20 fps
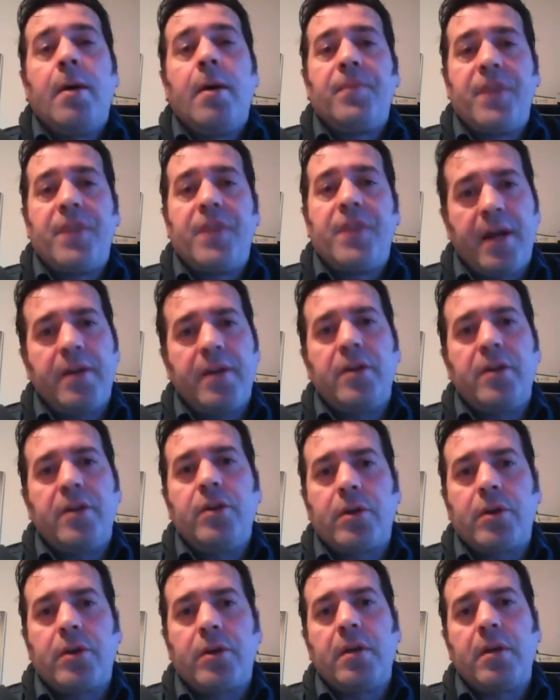then
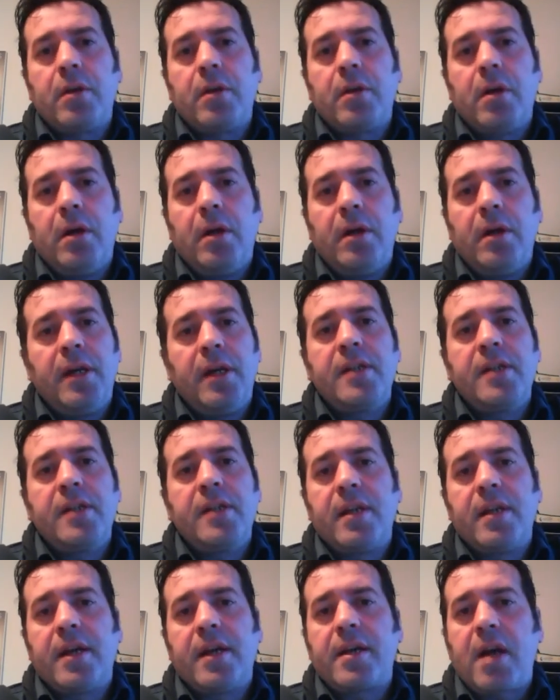you can
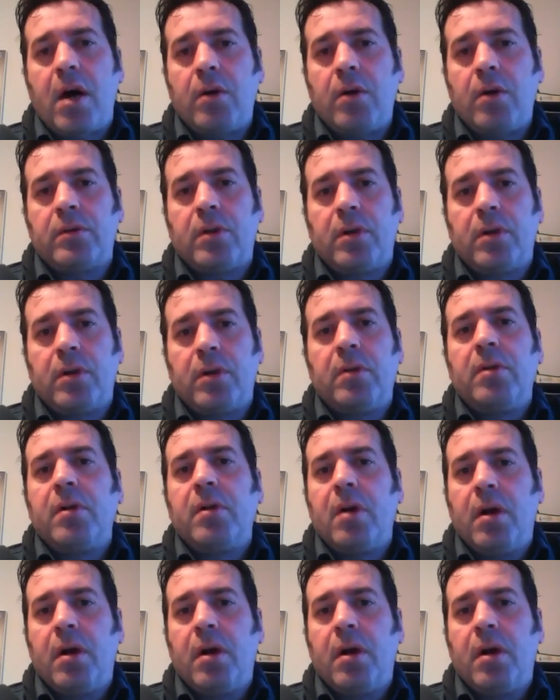easily count on